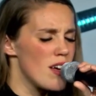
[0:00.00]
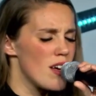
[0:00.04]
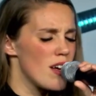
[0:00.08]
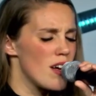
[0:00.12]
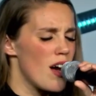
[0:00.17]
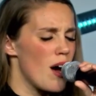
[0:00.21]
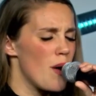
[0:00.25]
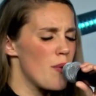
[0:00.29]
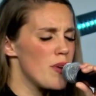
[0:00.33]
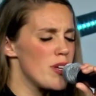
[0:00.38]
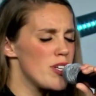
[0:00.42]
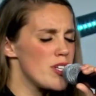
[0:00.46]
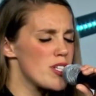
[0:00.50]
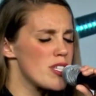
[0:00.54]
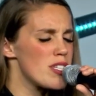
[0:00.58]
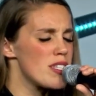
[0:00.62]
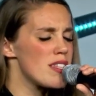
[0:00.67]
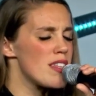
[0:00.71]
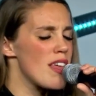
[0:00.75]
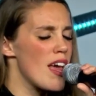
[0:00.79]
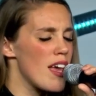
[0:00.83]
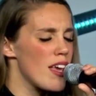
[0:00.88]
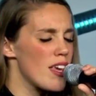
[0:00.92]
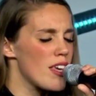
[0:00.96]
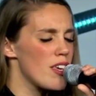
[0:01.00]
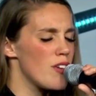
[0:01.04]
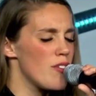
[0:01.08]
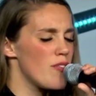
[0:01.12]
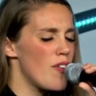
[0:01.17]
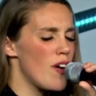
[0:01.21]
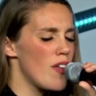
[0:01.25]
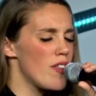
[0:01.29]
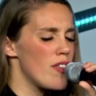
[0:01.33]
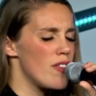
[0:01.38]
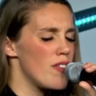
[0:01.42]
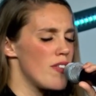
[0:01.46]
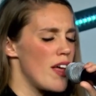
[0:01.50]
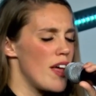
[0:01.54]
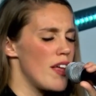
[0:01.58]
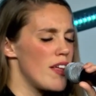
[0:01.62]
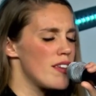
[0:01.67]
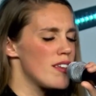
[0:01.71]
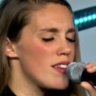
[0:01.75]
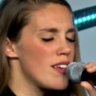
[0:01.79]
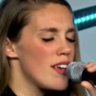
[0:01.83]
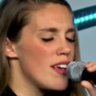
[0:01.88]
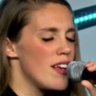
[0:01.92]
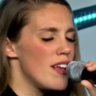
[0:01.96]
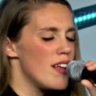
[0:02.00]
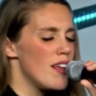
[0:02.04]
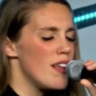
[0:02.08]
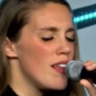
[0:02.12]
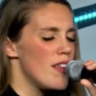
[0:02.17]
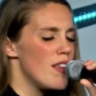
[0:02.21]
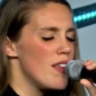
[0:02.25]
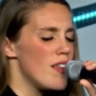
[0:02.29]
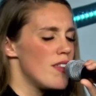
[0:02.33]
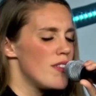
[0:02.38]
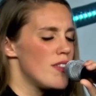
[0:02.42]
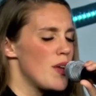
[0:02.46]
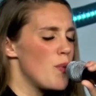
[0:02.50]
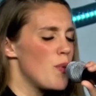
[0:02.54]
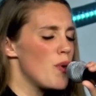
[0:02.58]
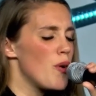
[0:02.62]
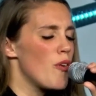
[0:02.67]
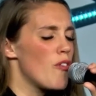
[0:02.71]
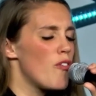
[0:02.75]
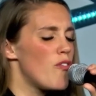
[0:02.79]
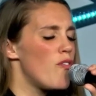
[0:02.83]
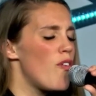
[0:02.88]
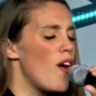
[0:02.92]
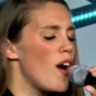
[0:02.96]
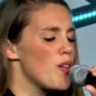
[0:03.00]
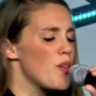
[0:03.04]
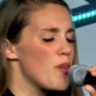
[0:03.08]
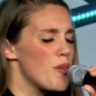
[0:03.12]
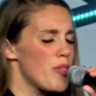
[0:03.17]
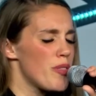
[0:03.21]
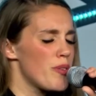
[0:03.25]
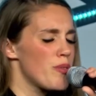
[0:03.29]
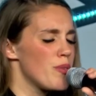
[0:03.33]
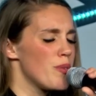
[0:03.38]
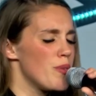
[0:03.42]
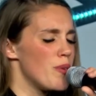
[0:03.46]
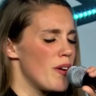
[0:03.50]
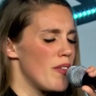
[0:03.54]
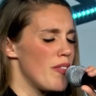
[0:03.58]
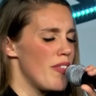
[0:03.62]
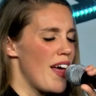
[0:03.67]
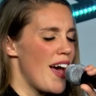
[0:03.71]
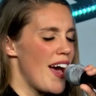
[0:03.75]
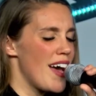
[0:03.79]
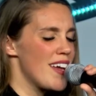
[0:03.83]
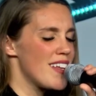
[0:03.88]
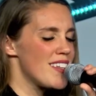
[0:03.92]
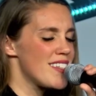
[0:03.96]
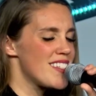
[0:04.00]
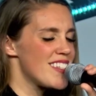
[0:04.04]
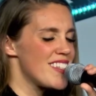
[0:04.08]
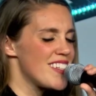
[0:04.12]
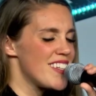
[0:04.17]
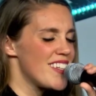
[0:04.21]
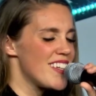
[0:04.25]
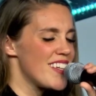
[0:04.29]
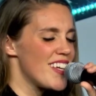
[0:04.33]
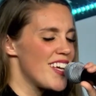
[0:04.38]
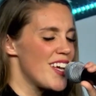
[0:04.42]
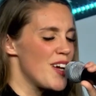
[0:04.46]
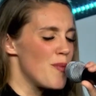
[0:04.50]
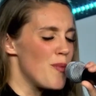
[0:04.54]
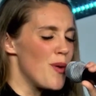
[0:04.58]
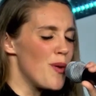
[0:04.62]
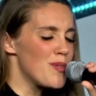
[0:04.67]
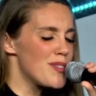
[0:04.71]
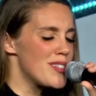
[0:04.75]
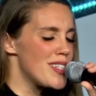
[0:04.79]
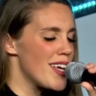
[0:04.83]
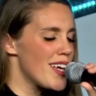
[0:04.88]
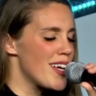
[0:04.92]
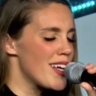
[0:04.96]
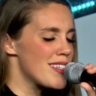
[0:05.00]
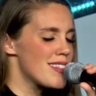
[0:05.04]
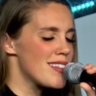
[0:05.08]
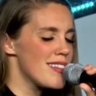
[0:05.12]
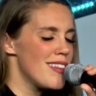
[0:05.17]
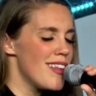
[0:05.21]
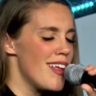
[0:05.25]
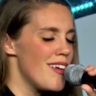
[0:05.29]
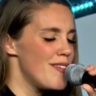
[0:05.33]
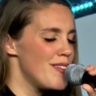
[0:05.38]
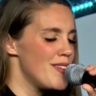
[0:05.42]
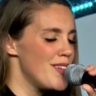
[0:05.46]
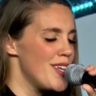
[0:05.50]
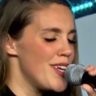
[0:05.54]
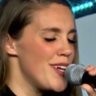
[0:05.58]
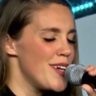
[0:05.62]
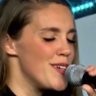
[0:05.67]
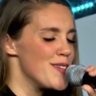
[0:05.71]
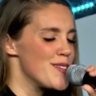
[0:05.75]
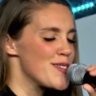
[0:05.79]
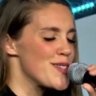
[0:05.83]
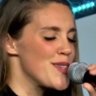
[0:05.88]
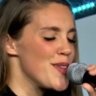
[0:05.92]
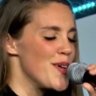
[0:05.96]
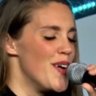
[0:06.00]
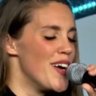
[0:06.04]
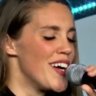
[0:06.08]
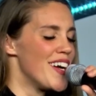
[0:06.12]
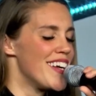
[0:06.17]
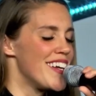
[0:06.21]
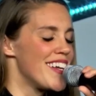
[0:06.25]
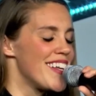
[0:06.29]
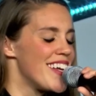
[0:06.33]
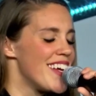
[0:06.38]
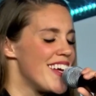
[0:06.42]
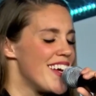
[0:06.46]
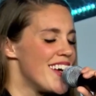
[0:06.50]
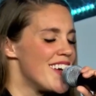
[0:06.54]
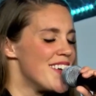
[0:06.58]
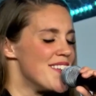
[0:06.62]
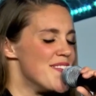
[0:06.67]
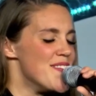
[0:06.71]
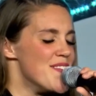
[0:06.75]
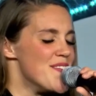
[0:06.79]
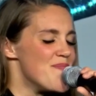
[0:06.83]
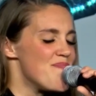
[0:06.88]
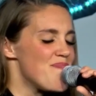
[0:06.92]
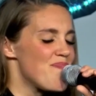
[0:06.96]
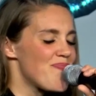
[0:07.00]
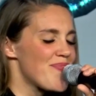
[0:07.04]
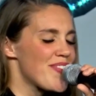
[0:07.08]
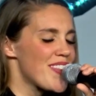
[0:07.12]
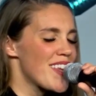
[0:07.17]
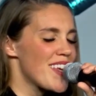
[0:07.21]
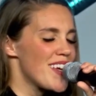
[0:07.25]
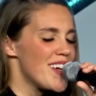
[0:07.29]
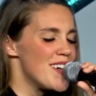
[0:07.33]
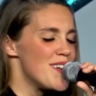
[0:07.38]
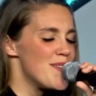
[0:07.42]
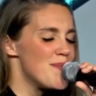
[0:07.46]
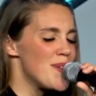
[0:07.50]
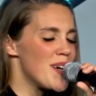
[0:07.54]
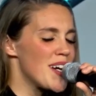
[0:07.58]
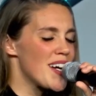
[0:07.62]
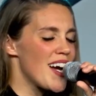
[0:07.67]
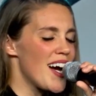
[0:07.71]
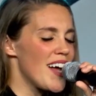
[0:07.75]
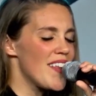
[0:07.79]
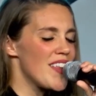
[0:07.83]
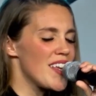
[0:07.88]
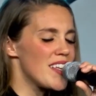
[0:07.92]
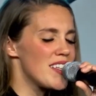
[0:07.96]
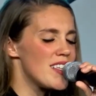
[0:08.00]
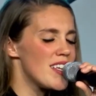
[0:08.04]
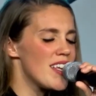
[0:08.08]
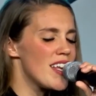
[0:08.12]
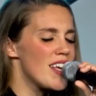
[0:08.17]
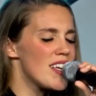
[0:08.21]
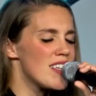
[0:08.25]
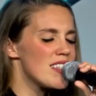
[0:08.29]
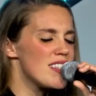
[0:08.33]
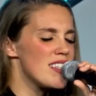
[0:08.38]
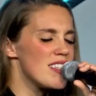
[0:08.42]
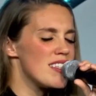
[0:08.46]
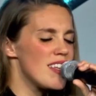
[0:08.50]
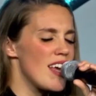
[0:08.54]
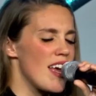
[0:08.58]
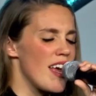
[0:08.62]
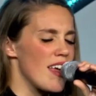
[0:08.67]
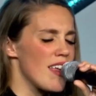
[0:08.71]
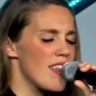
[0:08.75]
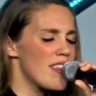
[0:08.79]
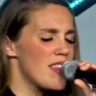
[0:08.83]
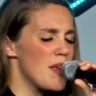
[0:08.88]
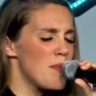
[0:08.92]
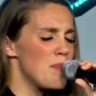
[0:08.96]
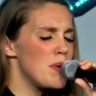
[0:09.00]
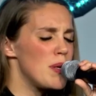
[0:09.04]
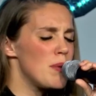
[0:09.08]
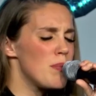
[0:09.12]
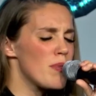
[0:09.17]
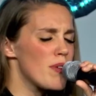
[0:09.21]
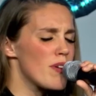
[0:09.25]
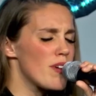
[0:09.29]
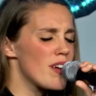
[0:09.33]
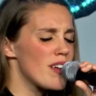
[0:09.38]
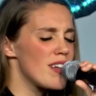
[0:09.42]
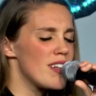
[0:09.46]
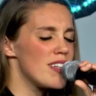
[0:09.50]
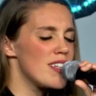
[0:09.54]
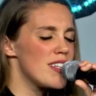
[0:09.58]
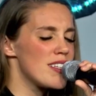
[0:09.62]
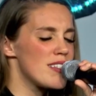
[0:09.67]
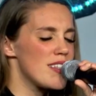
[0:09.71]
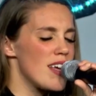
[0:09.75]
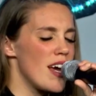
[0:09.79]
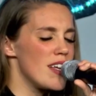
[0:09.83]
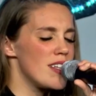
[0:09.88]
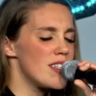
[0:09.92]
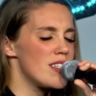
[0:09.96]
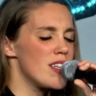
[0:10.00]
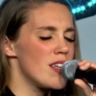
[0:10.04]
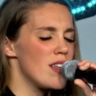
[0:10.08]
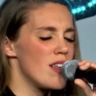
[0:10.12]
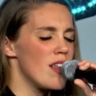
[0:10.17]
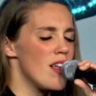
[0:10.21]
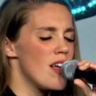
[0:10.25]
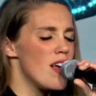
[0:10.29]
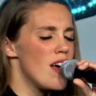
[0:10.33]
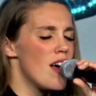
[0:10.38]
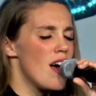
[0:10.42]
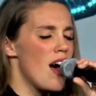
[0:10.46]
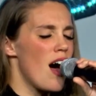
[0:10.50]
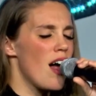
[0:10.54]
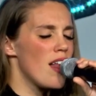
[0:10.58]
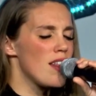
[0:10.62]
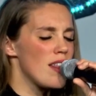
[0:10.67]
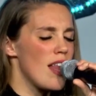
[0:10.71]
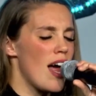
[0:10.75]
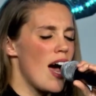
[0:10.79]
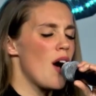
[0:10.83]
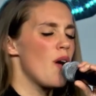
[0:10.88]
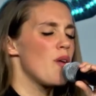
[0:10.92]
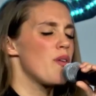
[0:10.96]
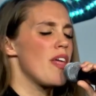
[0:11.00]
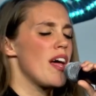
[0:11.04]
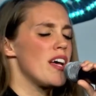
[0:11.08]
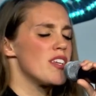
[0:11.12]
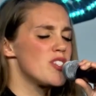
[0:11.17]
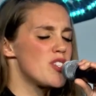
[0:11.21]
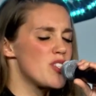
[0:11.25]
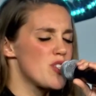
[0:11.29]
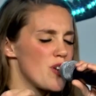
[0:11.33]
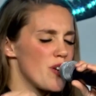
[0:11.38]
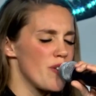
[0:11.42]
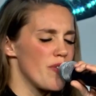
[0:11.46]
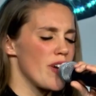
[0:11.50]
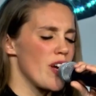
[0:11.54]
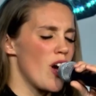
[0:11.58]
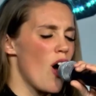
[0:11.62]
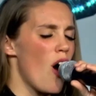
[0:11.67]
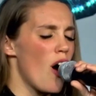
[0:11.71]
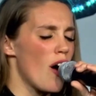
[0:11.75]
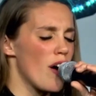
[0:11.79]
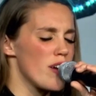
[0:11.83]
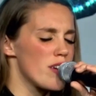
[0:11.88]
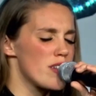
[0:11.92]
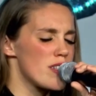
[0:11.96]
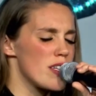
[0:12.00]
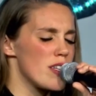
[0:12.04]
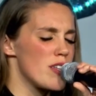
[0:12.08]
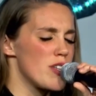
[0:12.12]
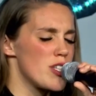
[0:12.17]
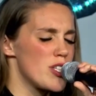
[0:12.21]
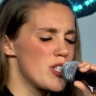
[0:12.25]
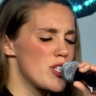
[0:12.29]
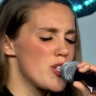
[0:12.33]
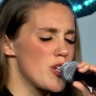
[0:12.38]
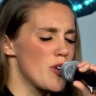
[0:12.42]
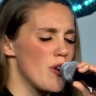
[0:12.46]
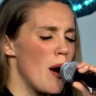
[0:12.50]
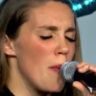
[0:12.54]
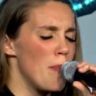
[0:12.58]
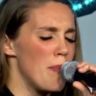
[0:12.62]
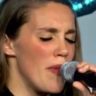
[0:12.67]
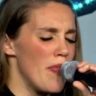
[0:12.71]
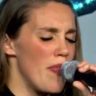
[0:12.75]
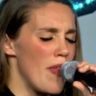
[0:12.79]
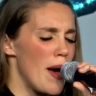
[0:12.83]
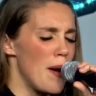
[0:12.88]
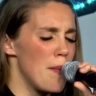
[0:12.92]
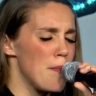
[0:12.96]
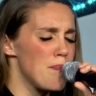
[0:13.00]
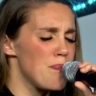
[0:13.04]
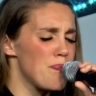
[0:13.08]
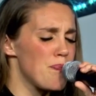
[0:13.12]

God, we just thank you, Father, that we will follow through on that. It won't take us 11 years, Lord. But God, that today is the day that people are going to decide to allow that serving heart to stir up in them.